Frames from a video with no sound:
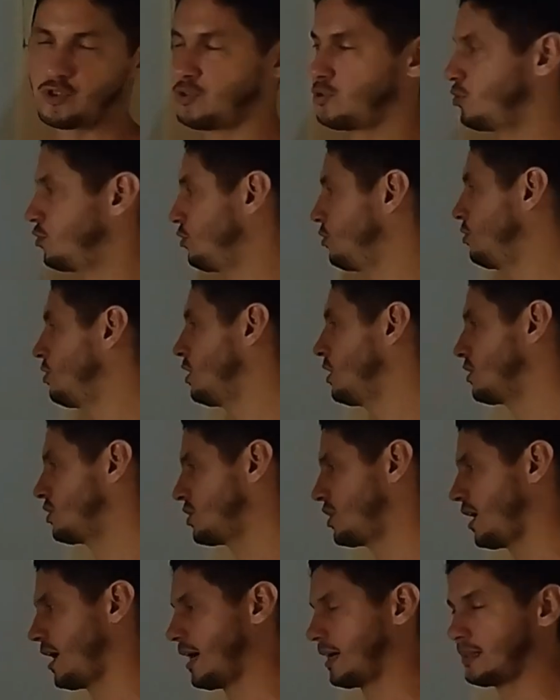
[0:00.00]
to
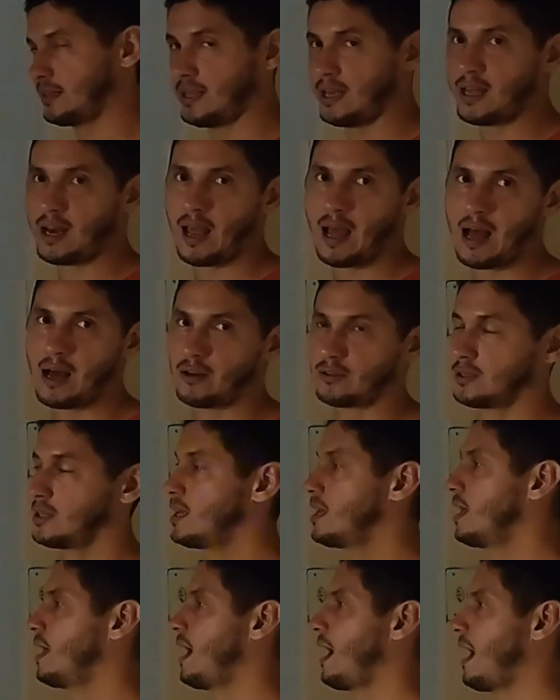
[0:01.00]
check that
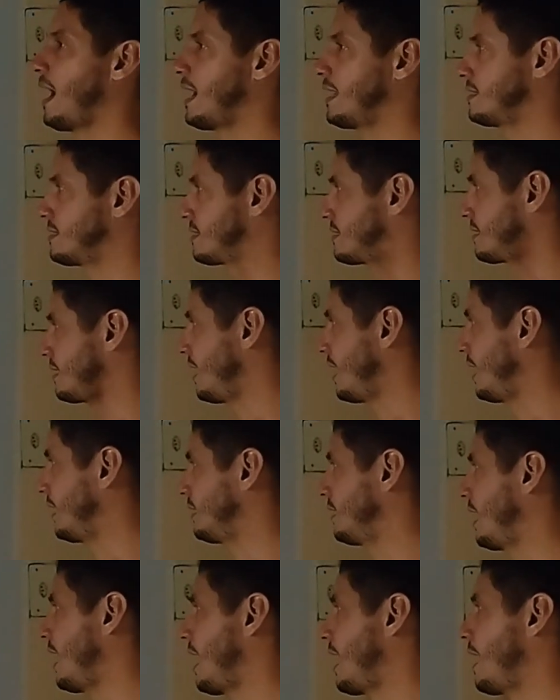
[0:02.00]
out, I
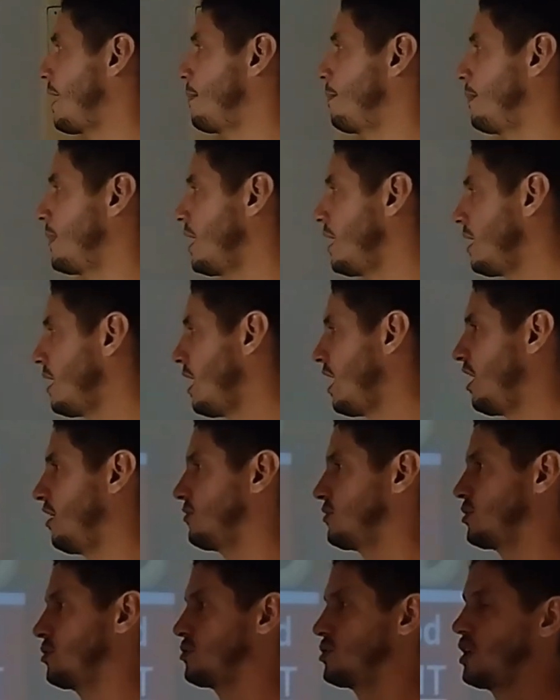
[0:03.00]
said I may
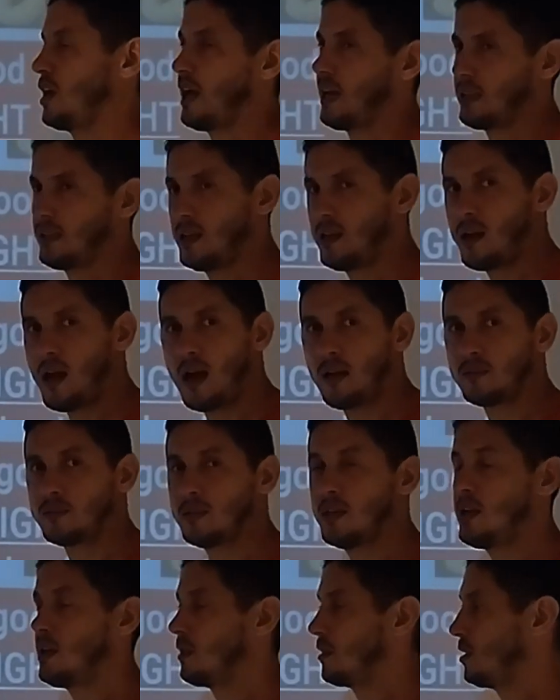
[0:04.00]
have to check that
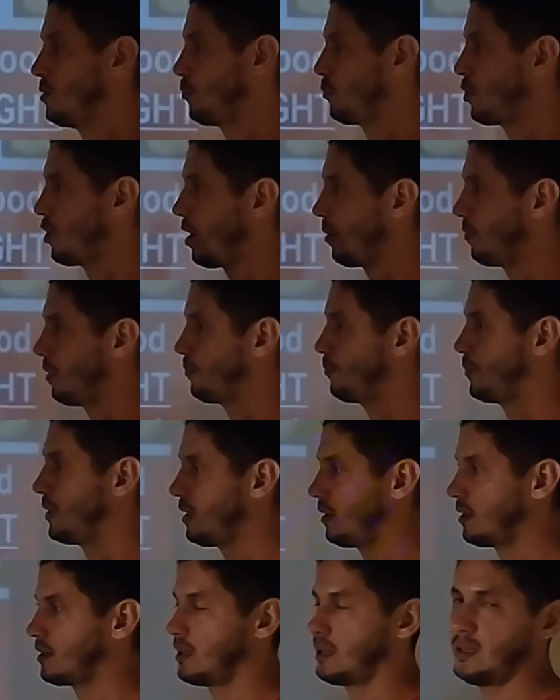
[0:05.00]
out, the
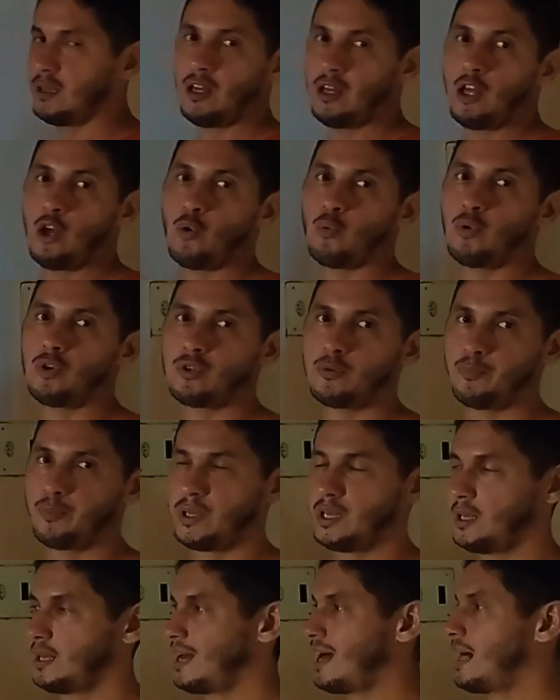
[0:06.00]
probability would
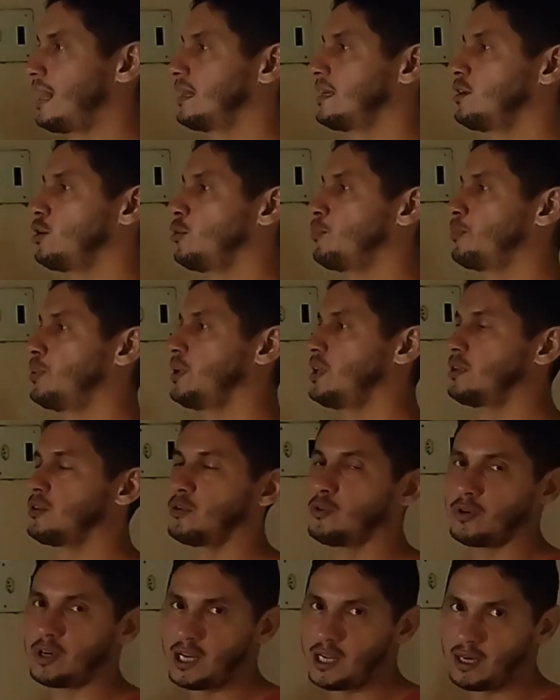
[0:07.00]
be a little bit
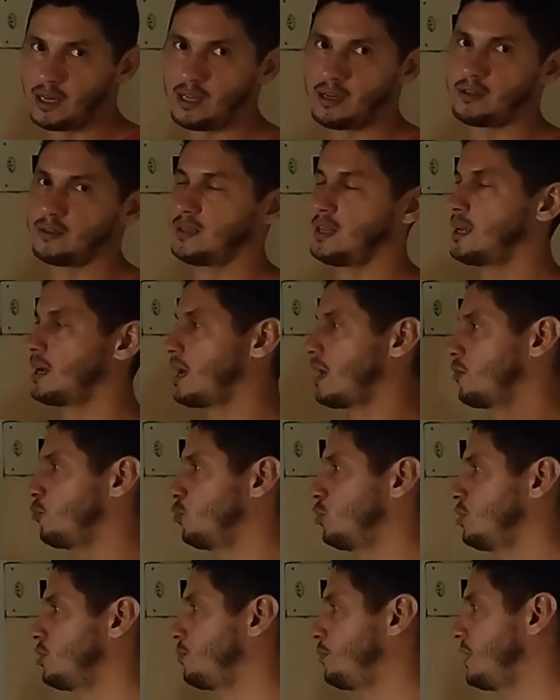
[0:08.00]
greater that I
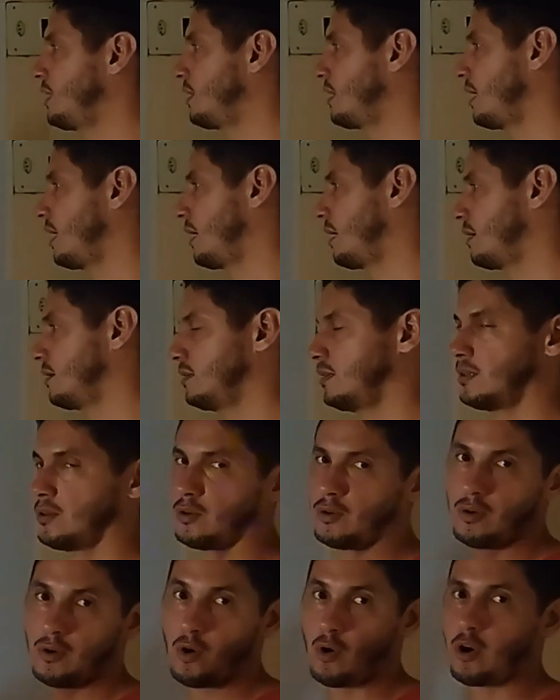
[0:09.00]
would be
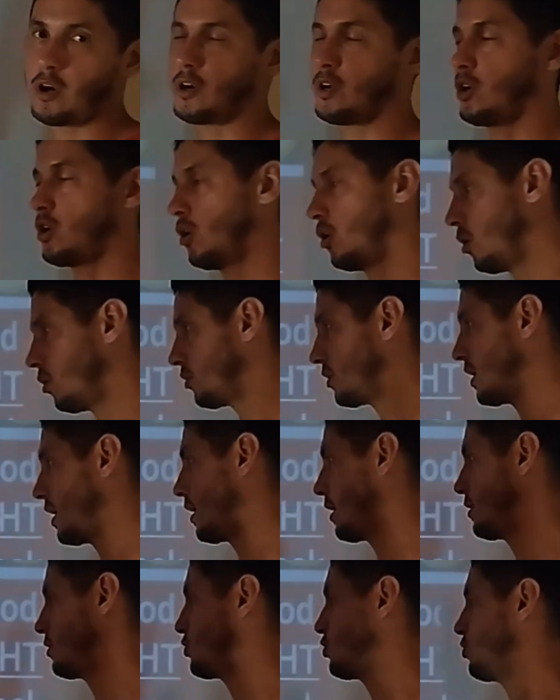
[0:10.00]
there or go
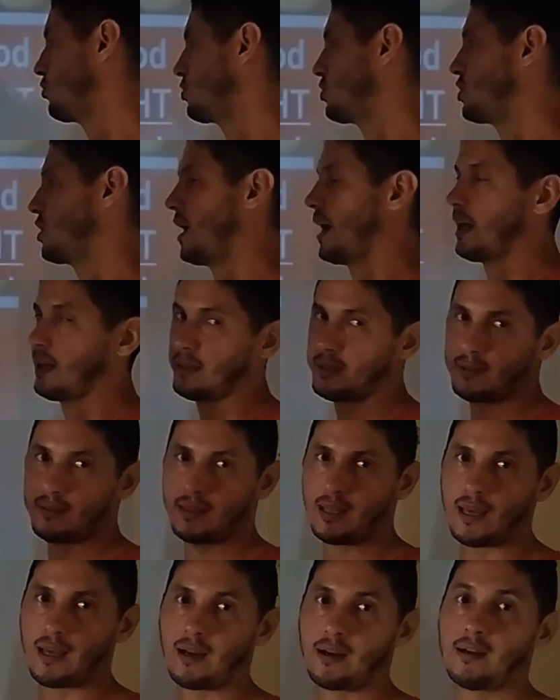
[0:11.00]
there to check
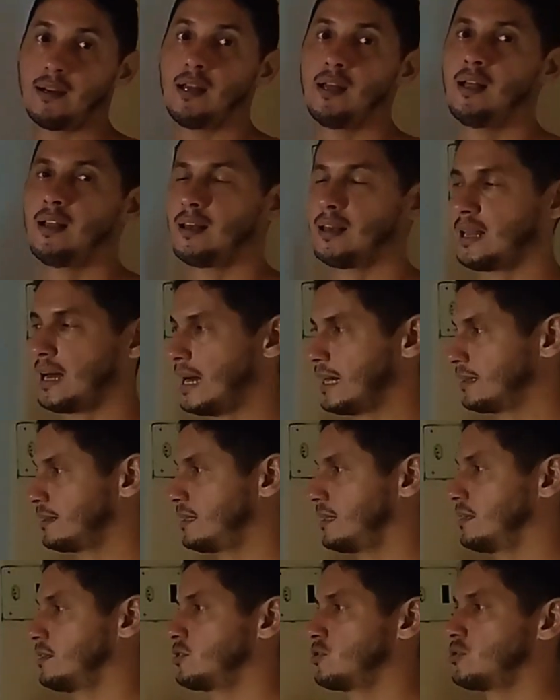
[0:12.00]
their
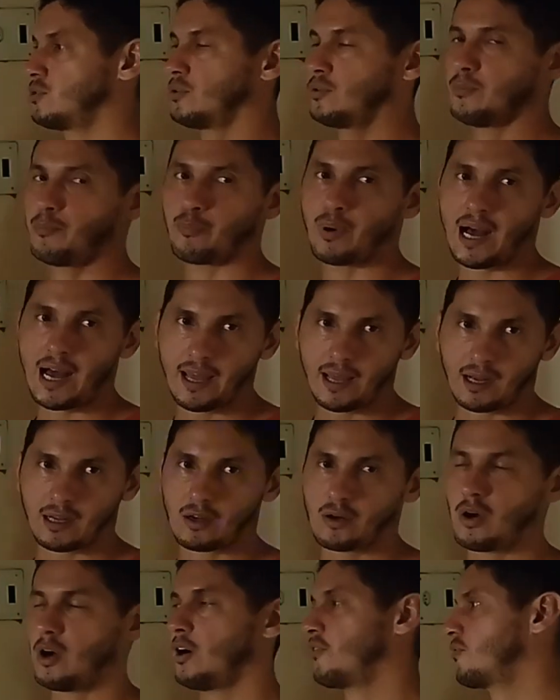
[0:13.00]
latte, to buy a
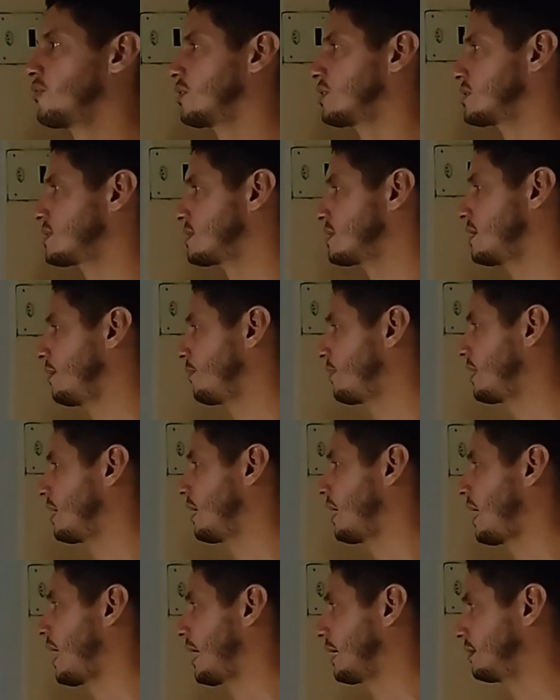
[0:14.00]
coffee or something
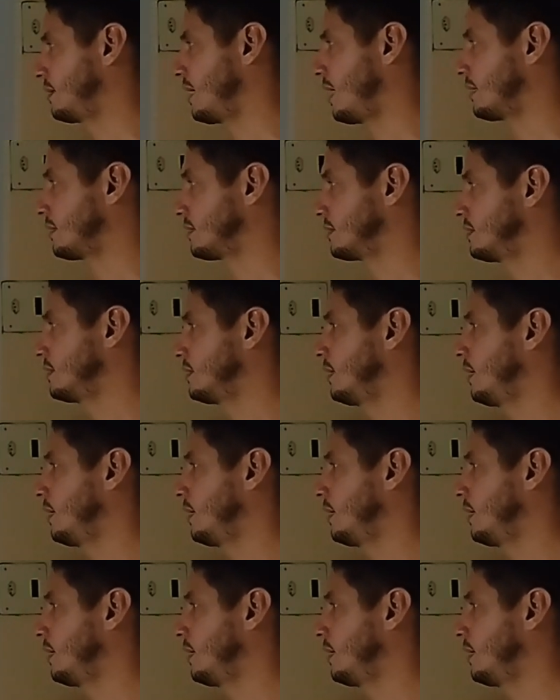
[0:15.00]
like that.